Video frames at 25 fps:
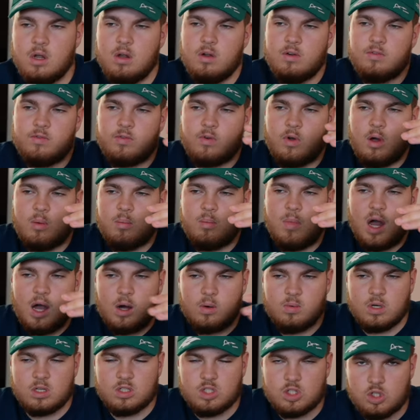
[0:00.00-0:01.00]
from
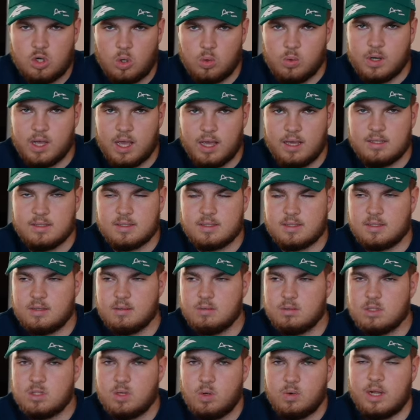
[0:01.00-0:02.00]
our showcase.
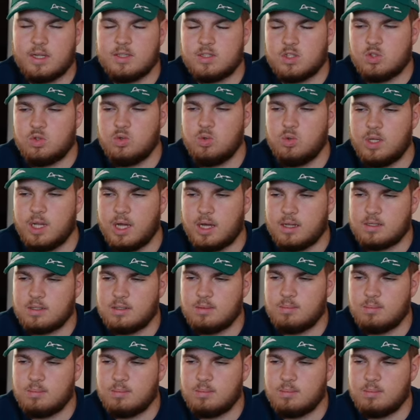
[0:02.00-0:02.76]
So let's do that.